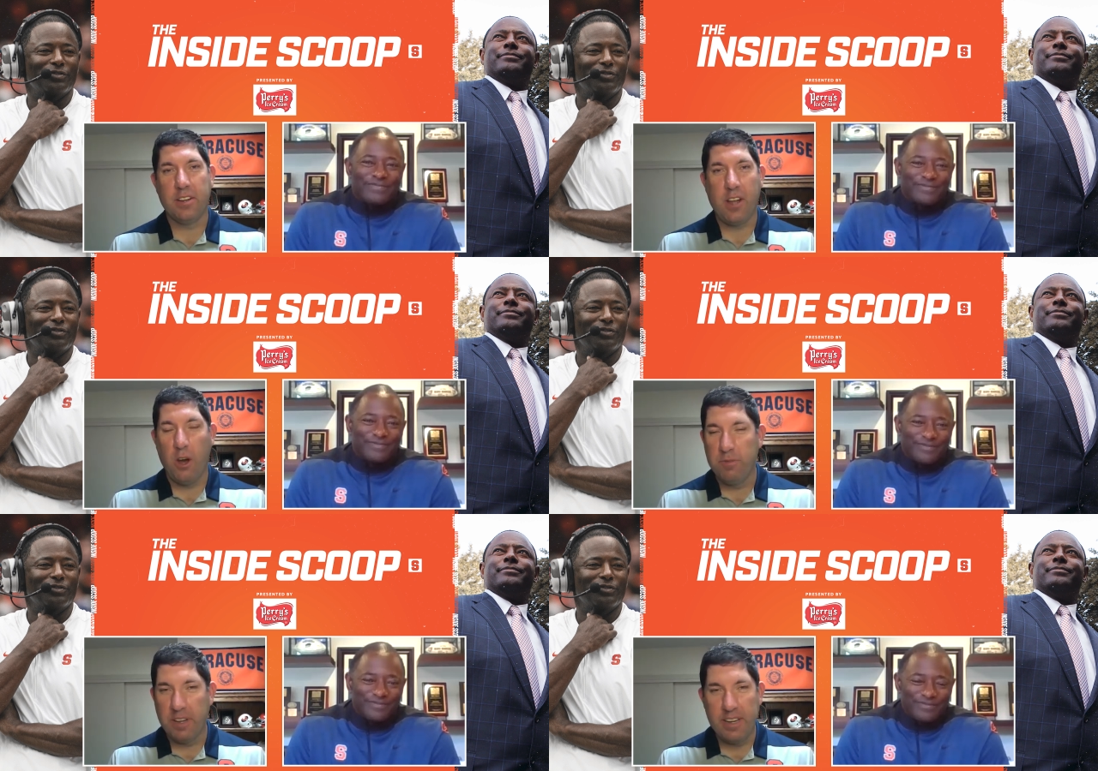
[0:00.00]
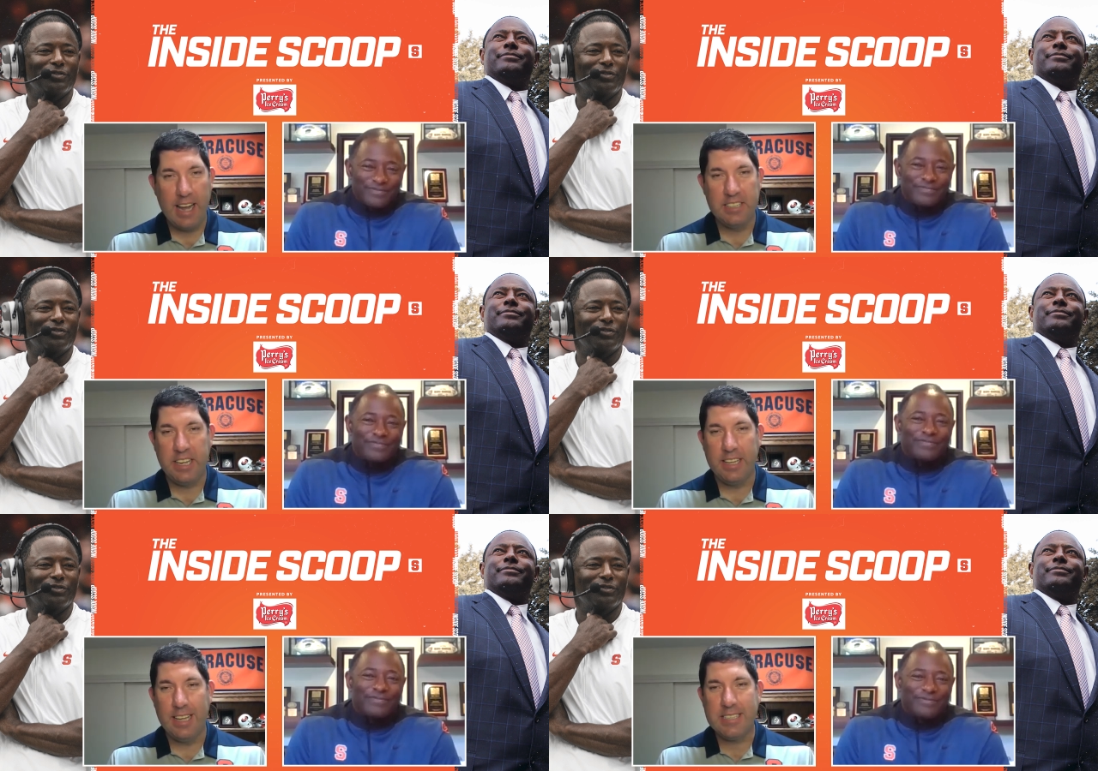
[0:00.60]
Speaker 1: COVID
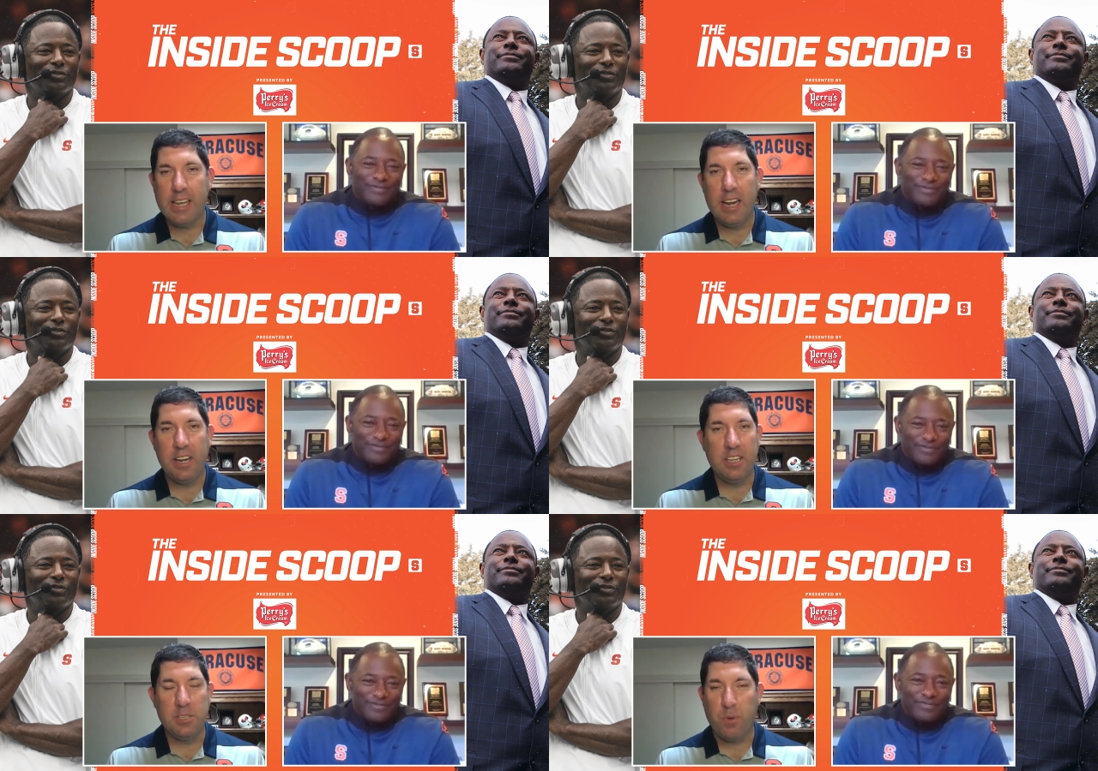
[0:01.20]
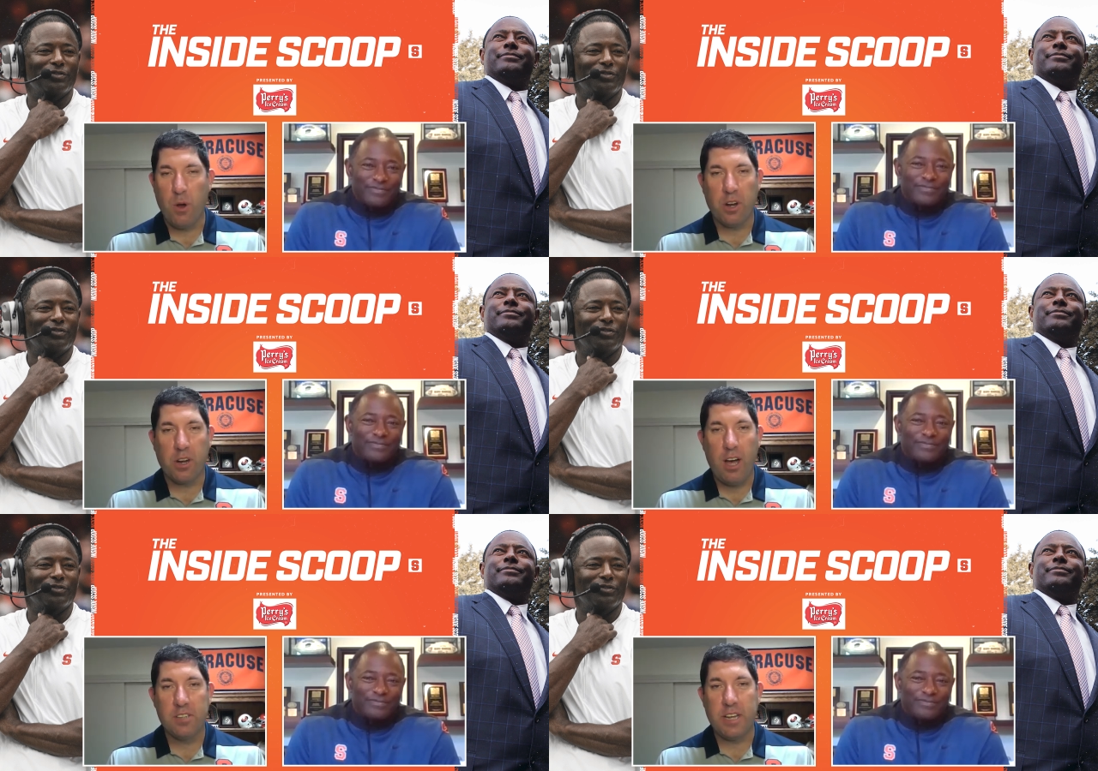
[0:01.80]
nineteen. Let's get into these
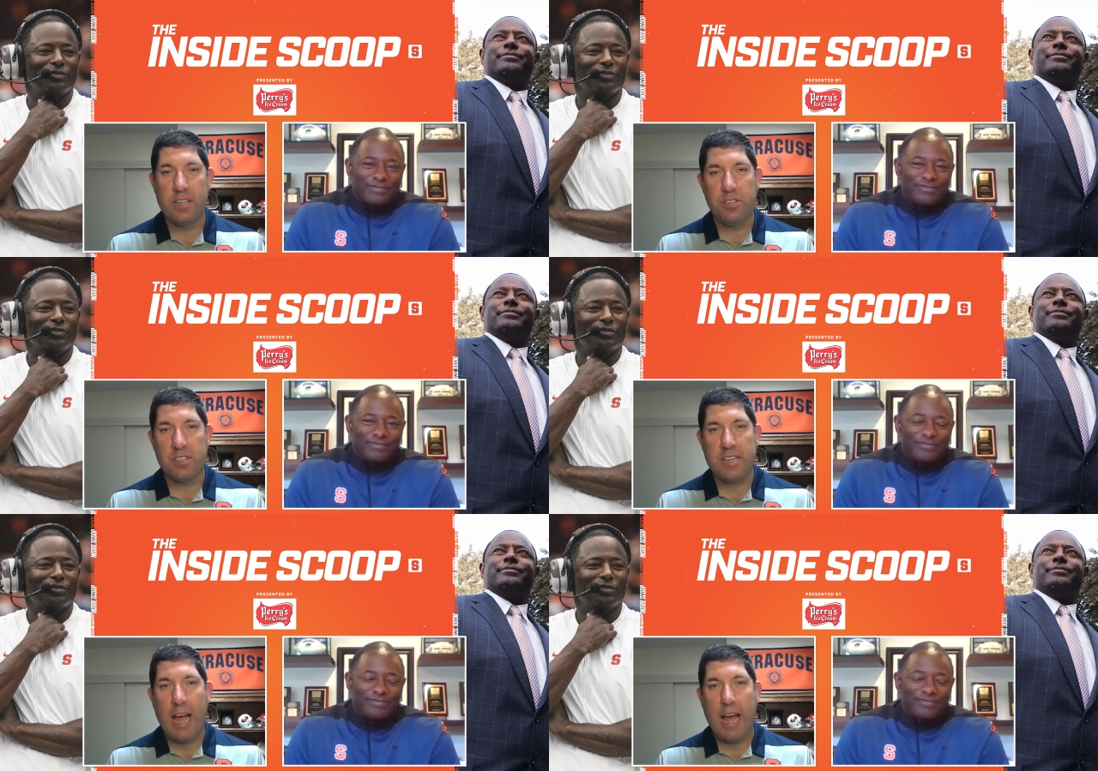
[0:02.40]
protocols and just